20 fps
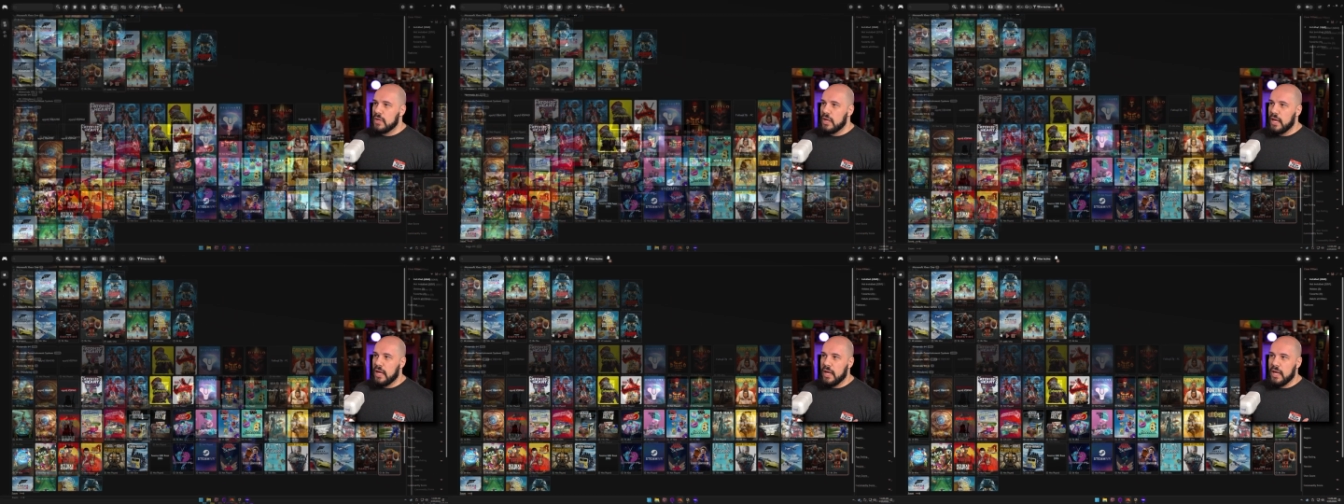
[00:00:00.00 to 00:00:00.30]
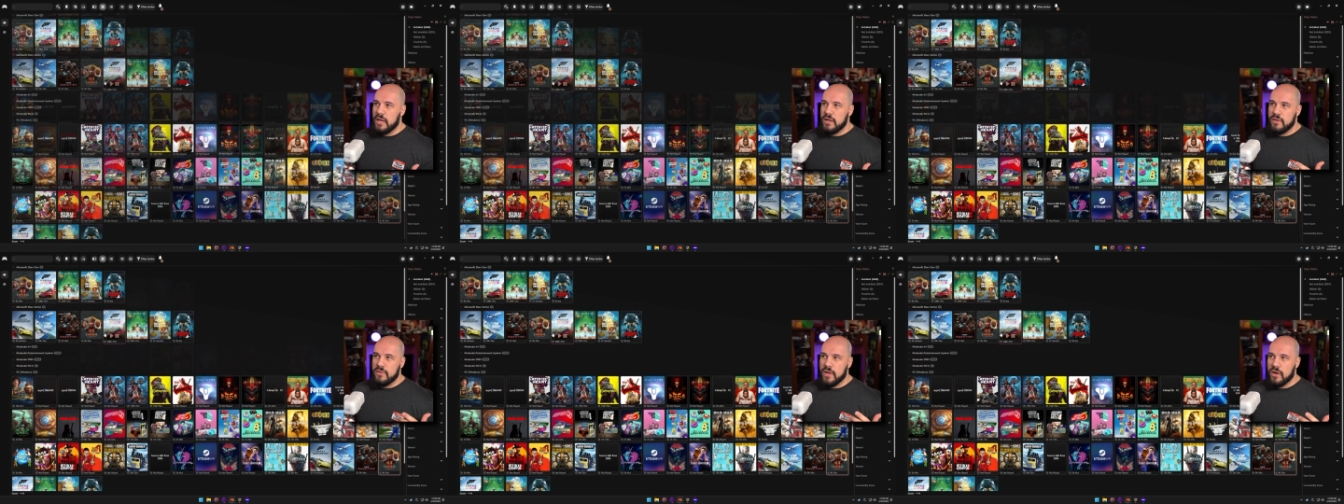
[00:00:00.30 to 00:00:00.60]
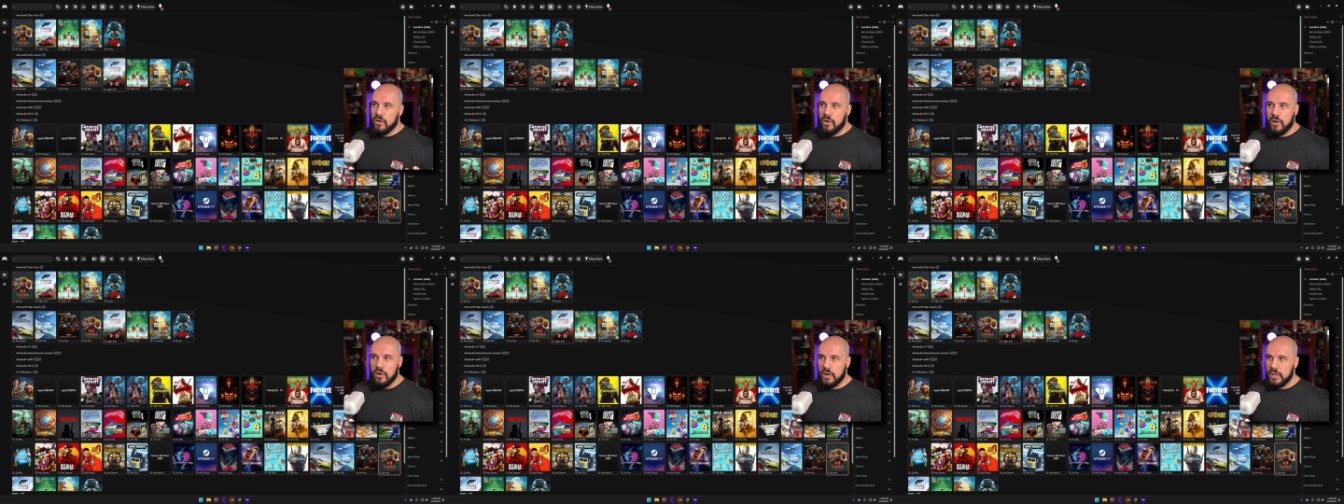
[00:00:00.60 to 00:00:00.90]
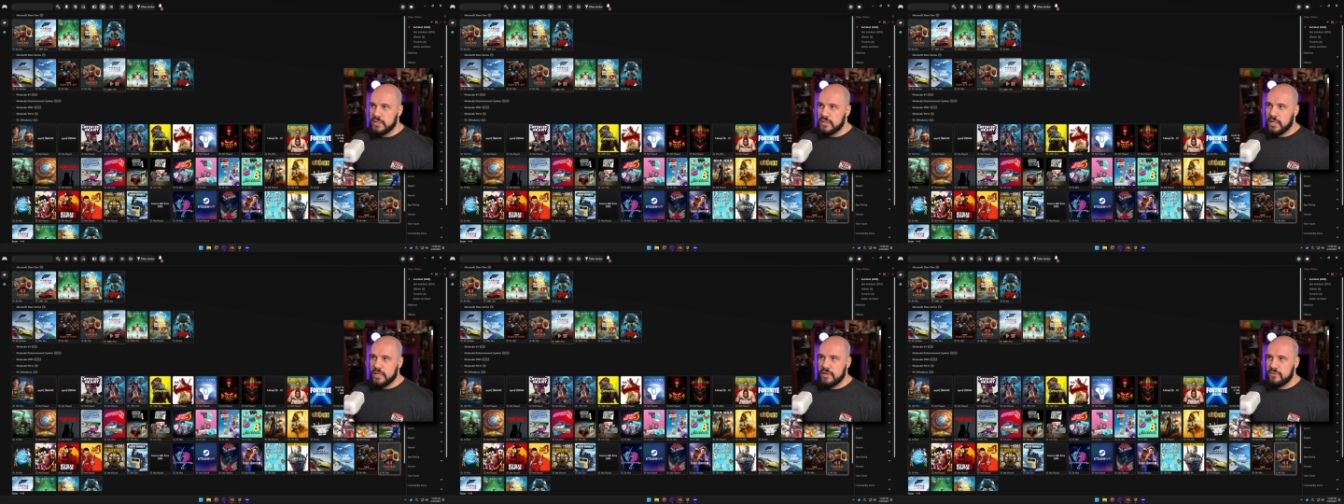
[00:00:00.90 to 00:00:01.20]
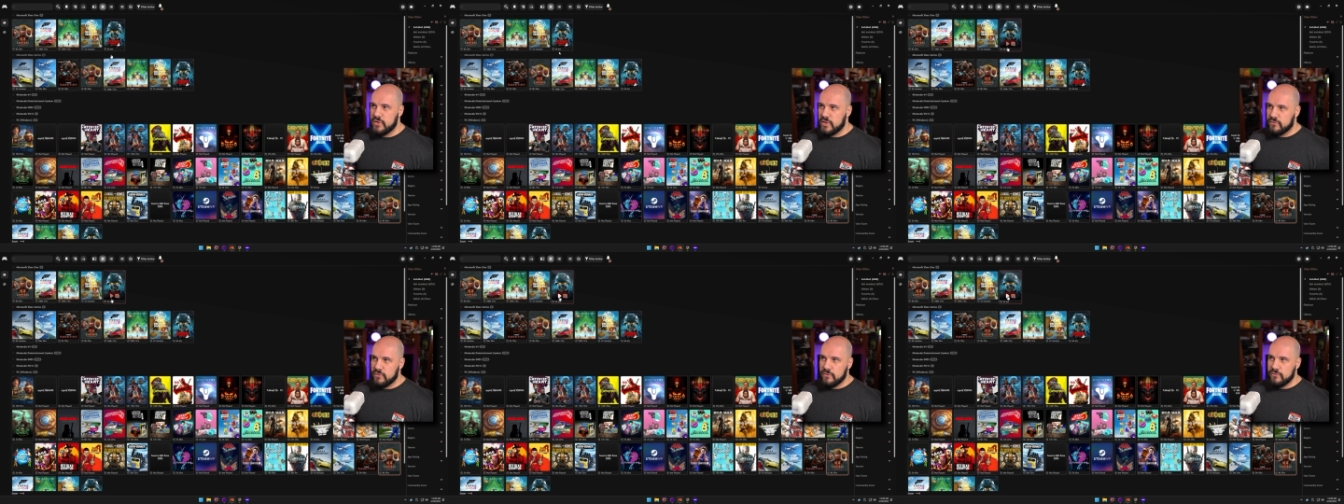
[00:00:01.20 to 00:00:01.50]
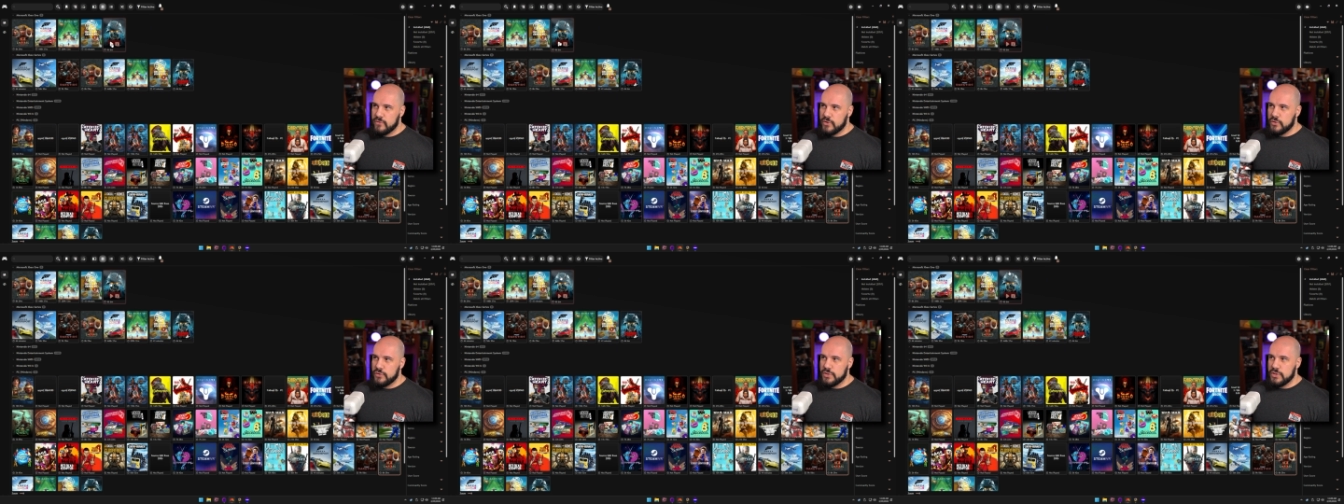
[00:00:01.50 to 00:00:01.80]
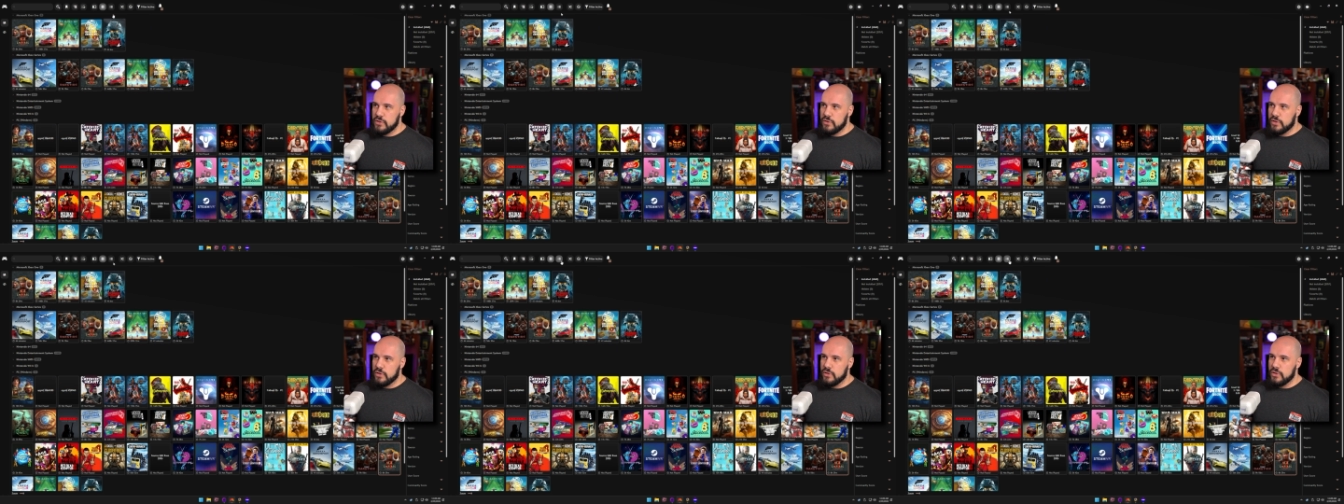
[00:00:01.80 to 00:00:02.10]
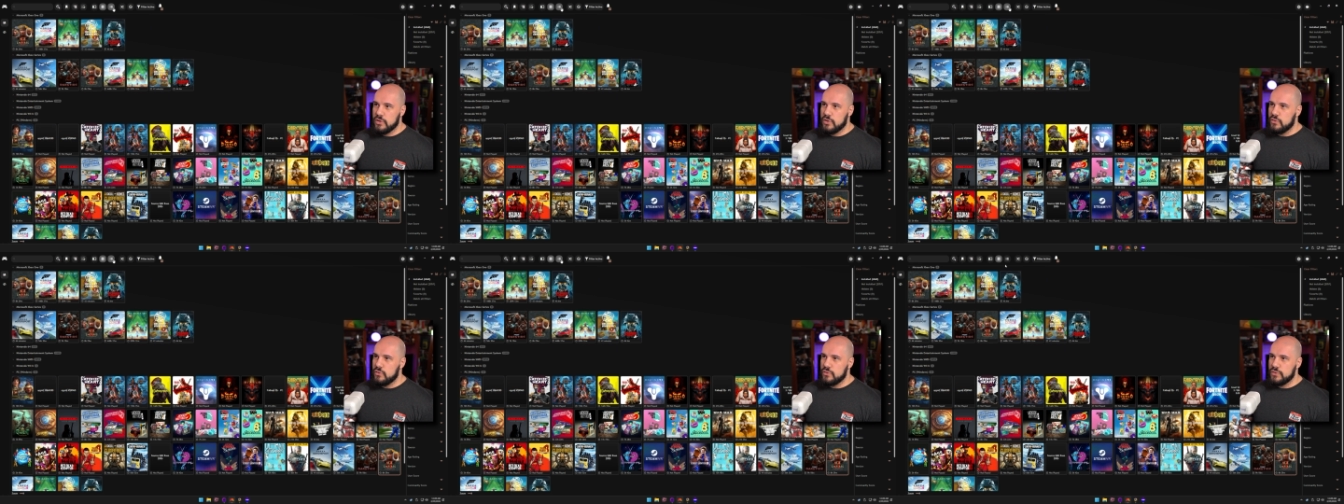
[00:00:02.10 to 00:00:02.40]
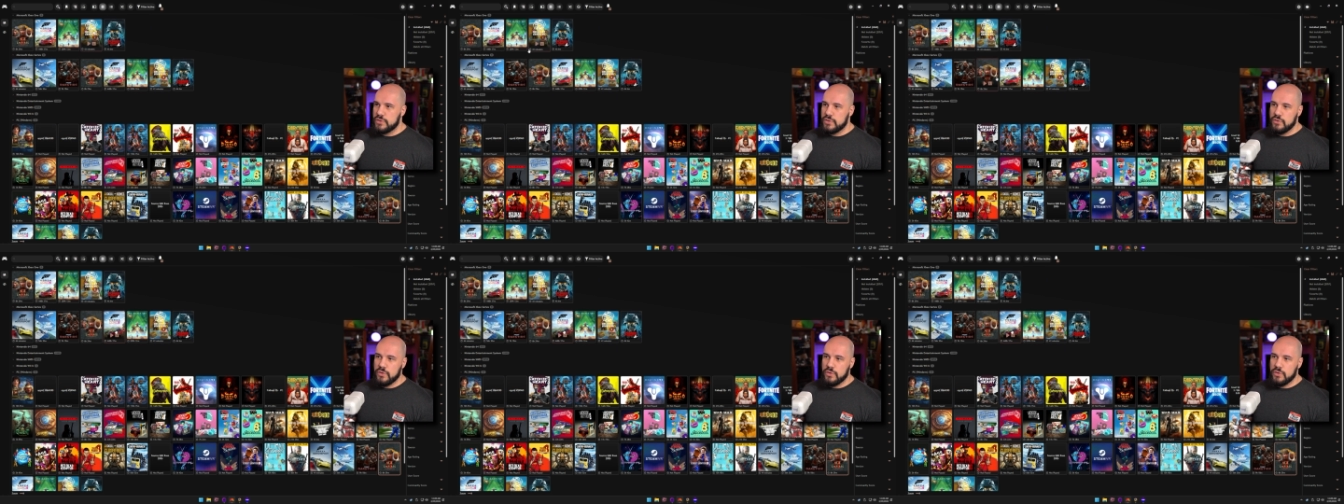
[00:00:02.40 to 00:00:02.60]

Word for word: And there are a ton of different views that you can use.